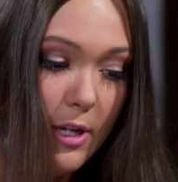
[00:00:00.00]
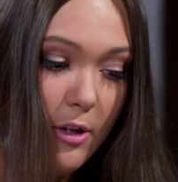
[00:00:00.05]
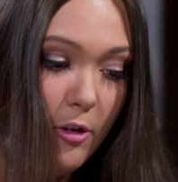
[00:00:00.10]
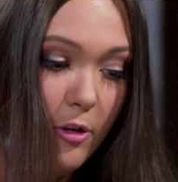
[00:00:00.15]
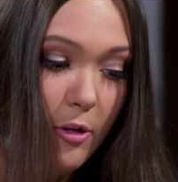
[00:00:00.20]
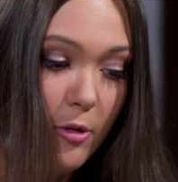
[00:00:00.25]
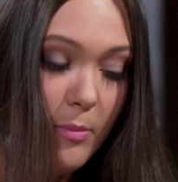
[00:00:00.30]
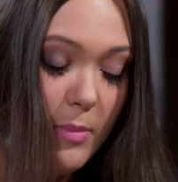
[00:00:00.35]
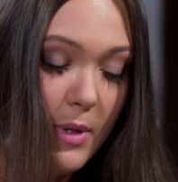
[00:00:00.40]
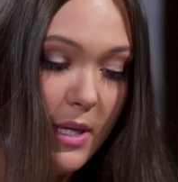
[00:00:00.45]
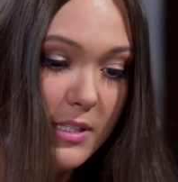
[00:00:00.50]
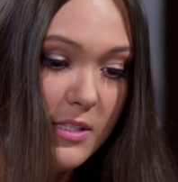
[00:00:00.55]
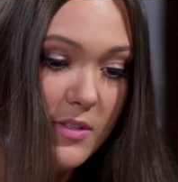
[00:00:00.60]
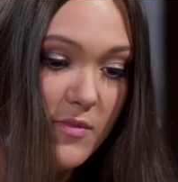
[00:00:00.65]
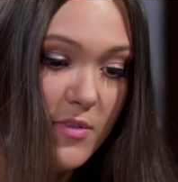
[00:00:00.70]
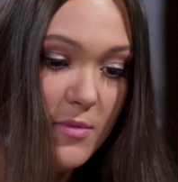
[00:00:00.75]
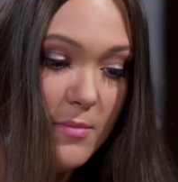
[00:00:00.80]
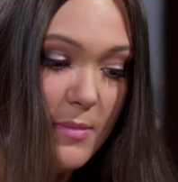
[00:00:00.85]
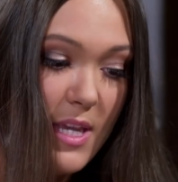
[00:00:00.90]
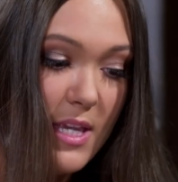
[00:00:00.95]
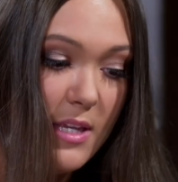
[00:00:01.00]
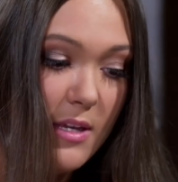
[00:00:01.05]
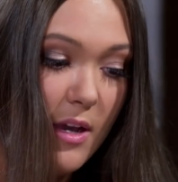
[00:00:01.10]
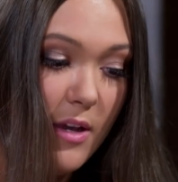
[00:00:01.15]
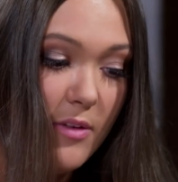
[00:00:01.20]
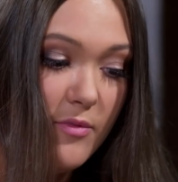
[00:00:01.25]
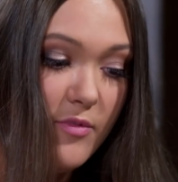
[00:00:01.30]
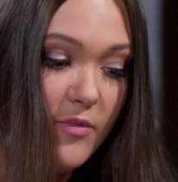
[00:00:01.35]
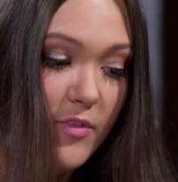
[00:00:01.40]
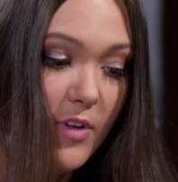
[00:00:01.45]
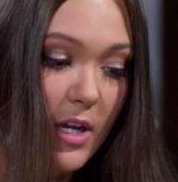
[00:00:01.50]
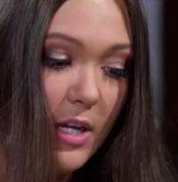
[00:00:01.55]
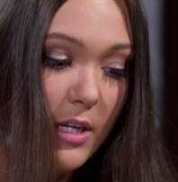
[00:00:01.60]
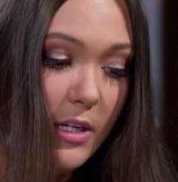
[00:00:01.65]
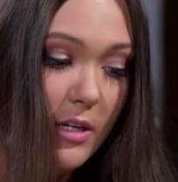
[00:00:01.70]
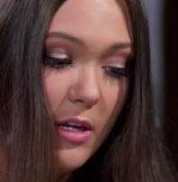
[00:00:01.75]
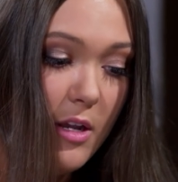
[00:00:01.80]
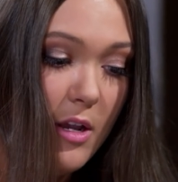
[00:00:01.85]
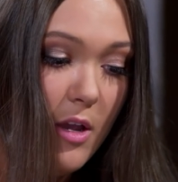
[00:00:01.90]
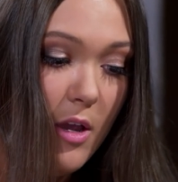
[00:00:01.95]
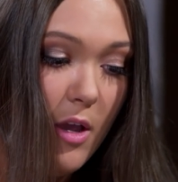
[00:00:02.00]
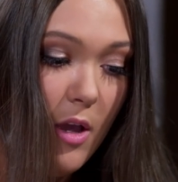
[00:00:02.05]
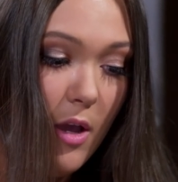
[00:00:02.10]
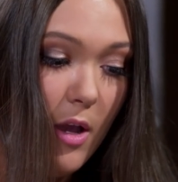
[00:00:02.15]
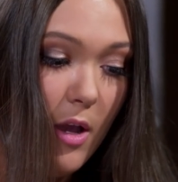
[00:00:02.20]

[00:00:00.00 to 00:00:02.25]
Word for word: Apart from the contact visits, the